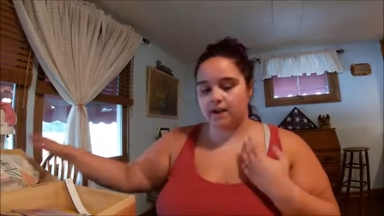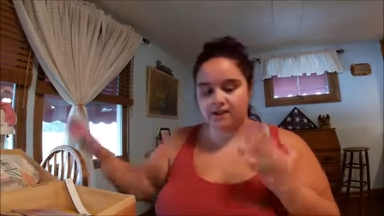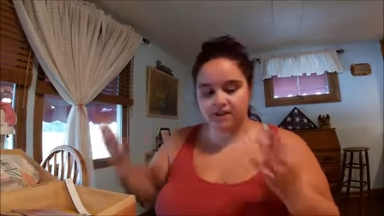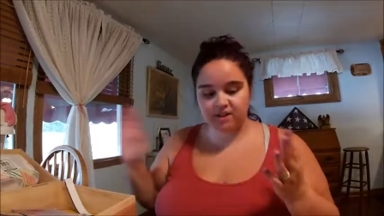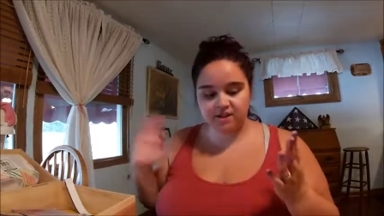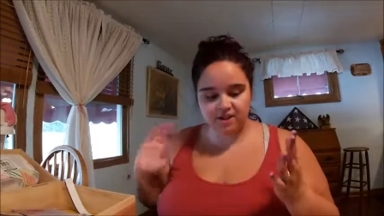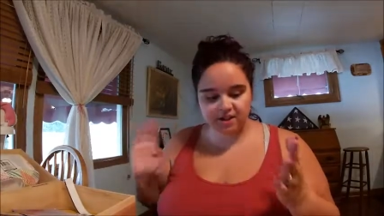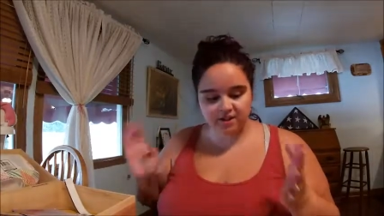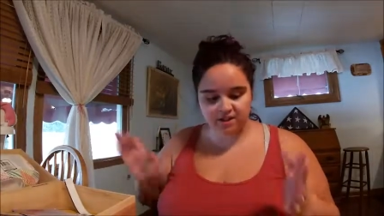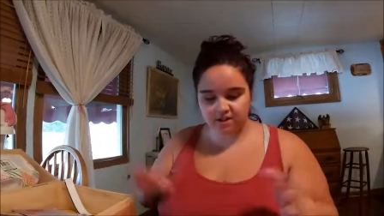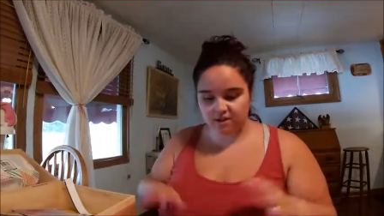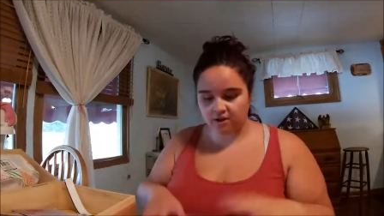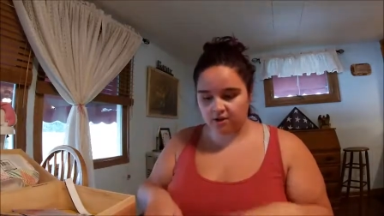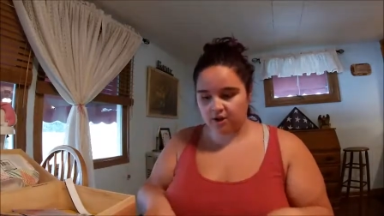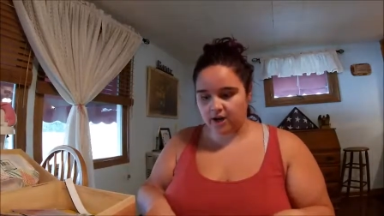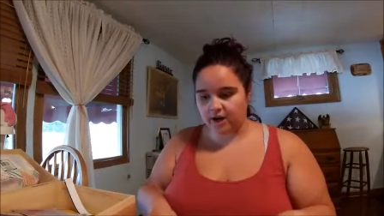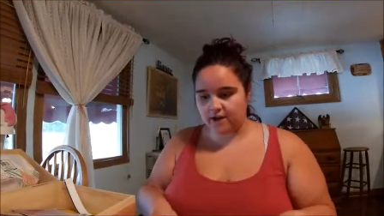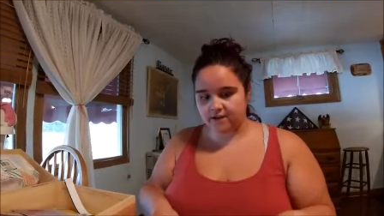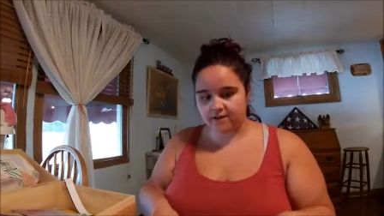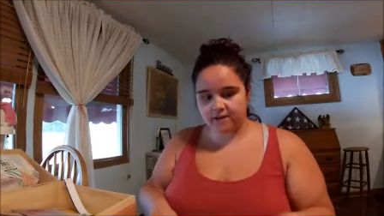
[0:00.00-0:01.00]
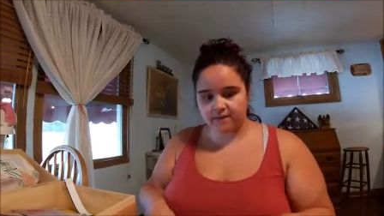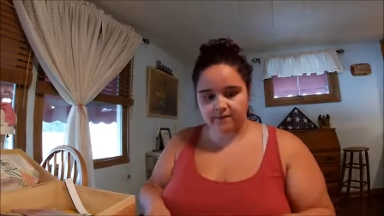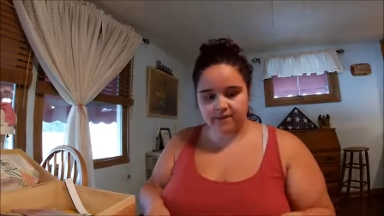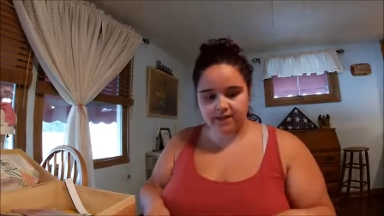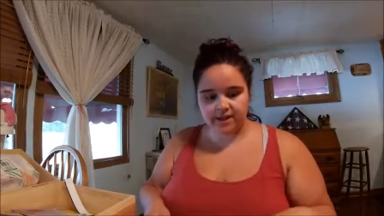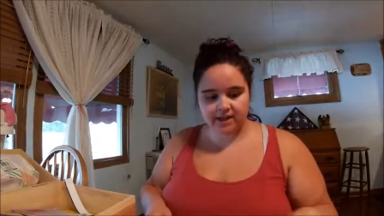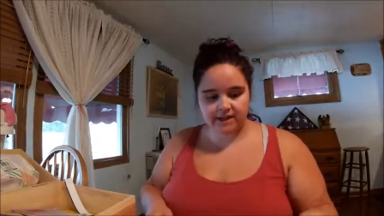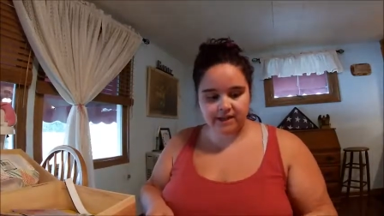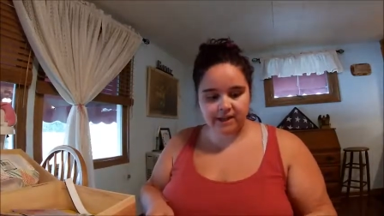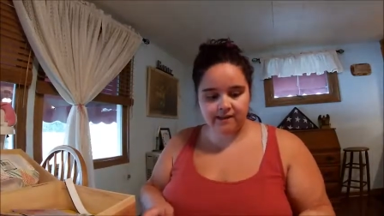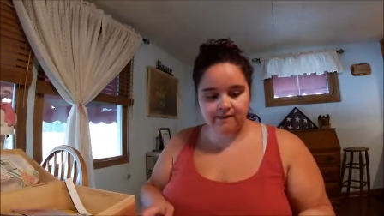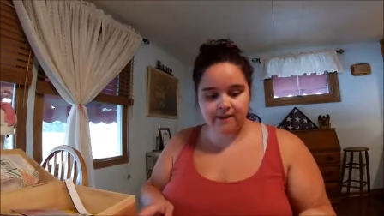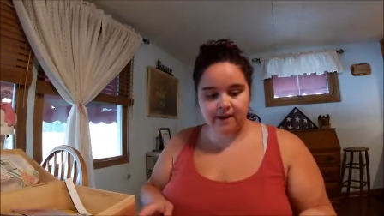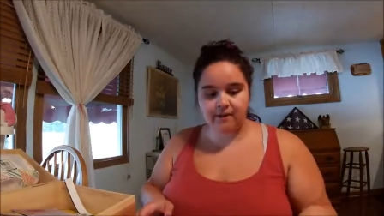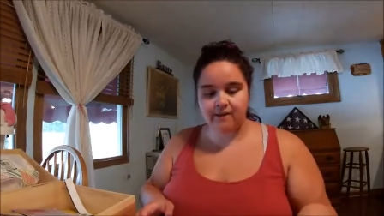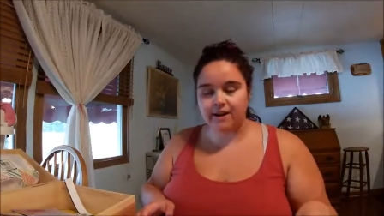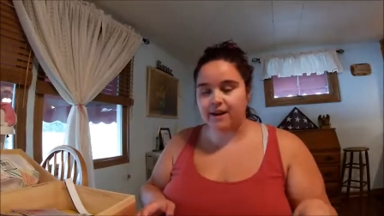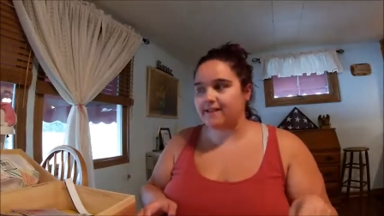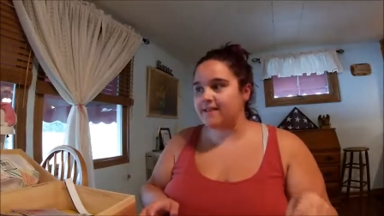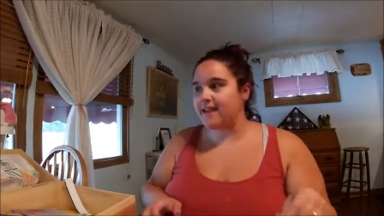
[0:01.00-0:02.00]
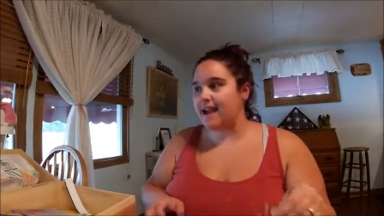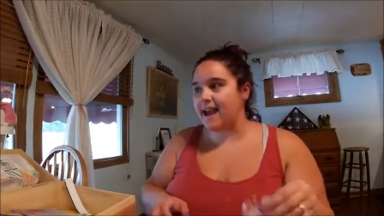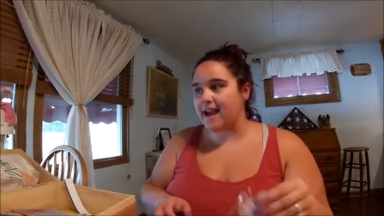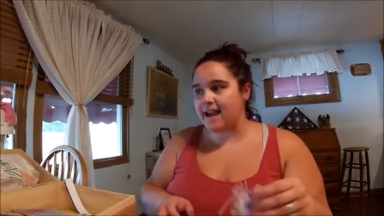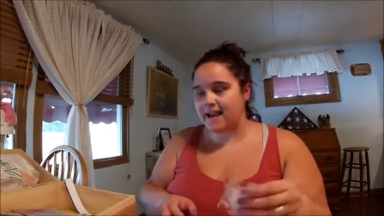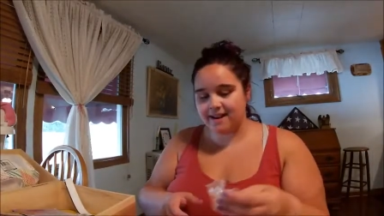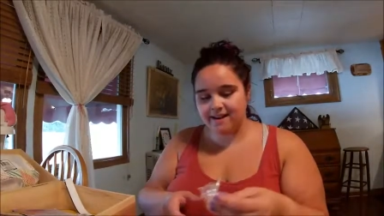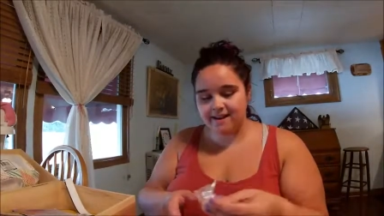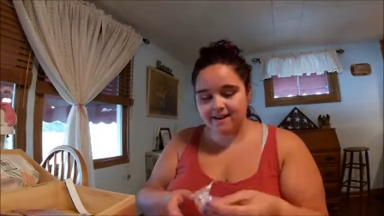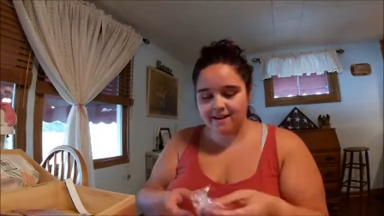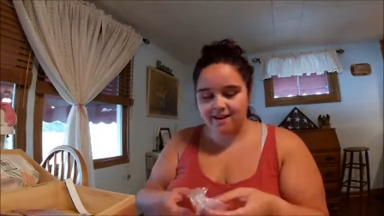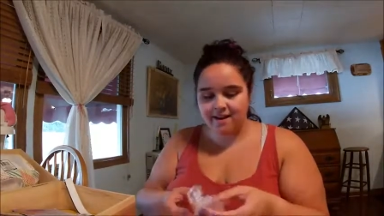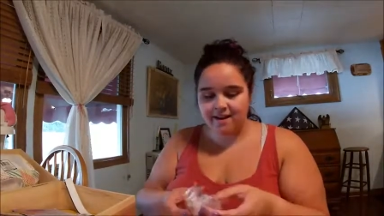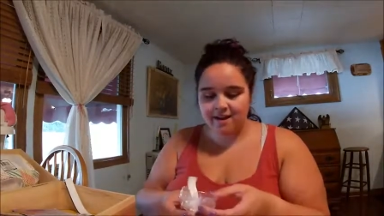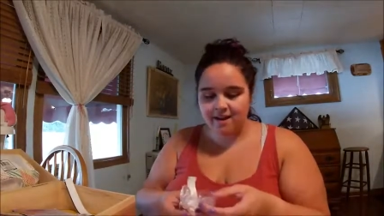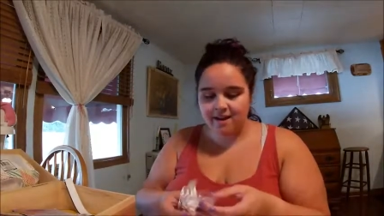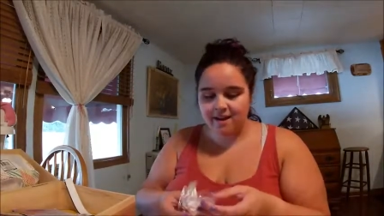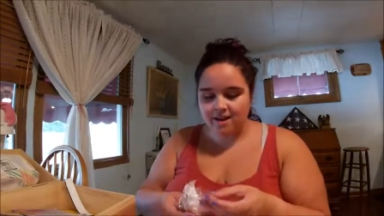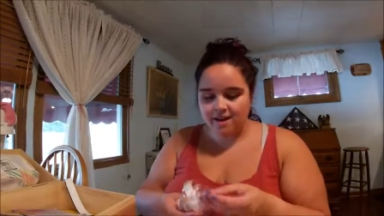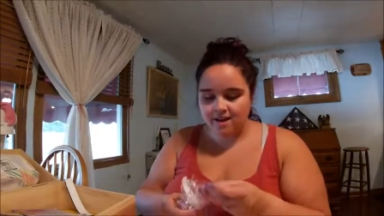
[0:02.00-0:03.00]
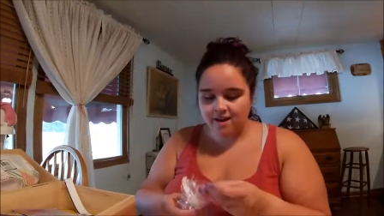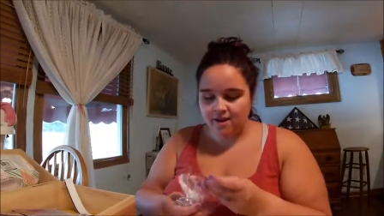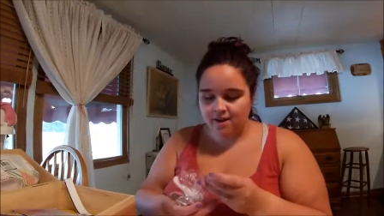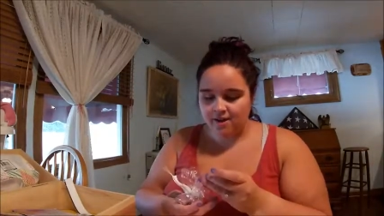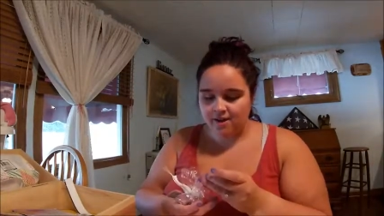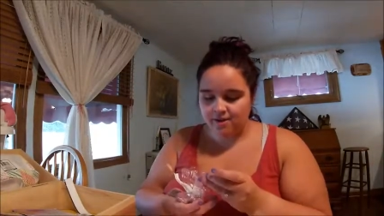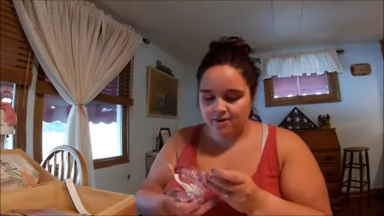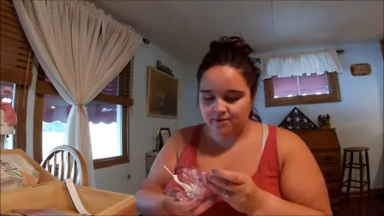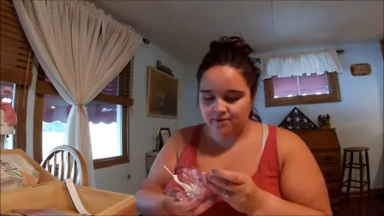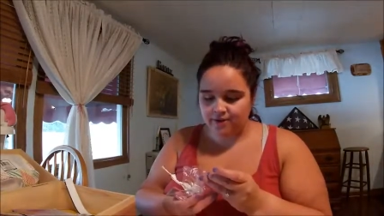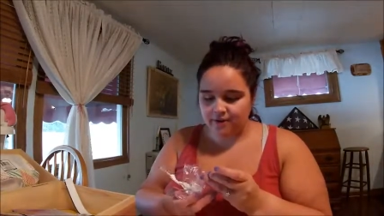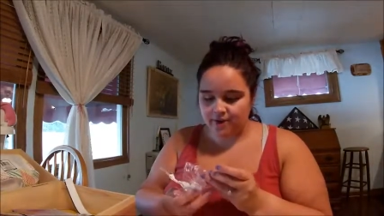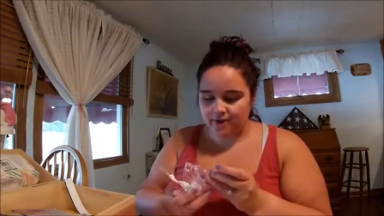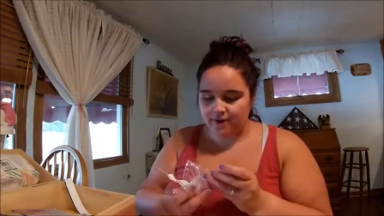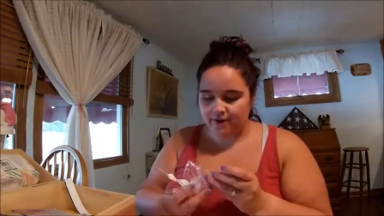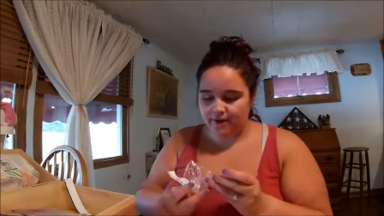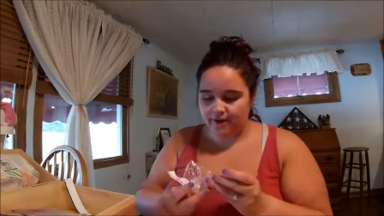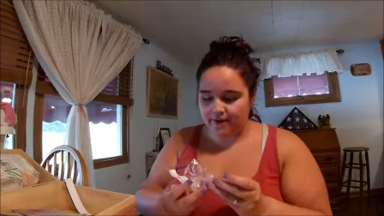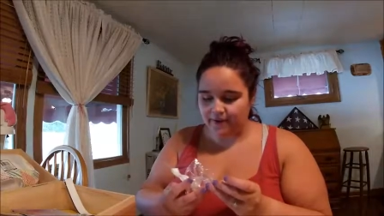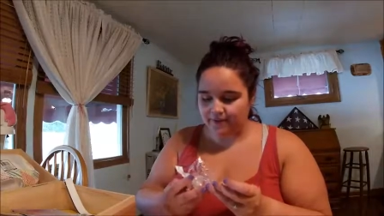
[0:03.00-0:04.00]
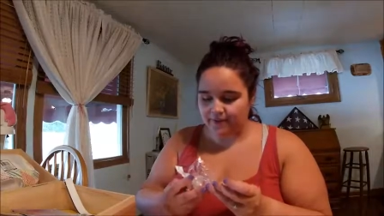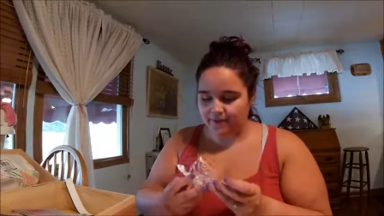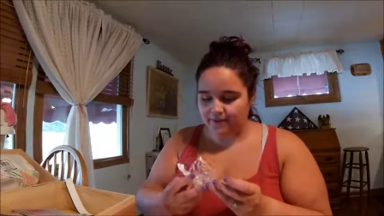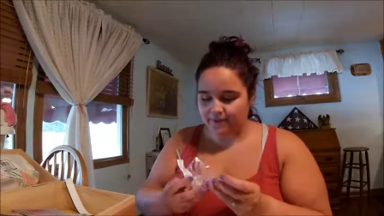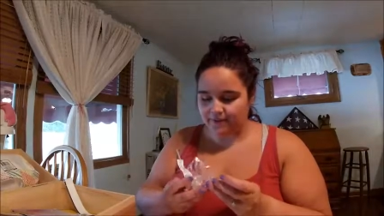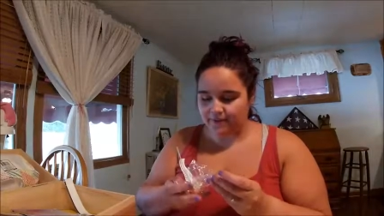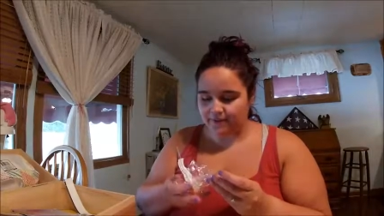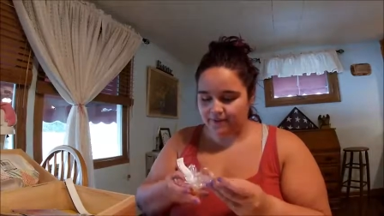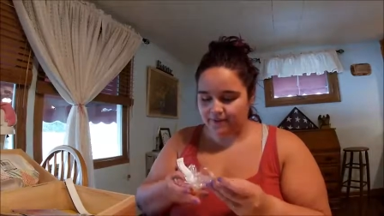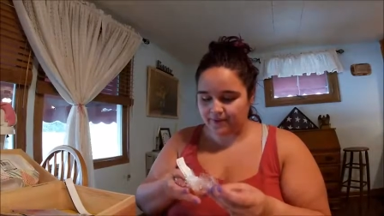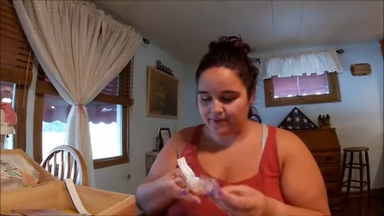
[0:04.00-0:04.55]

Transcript: it's just so crazy everything that I found. And then the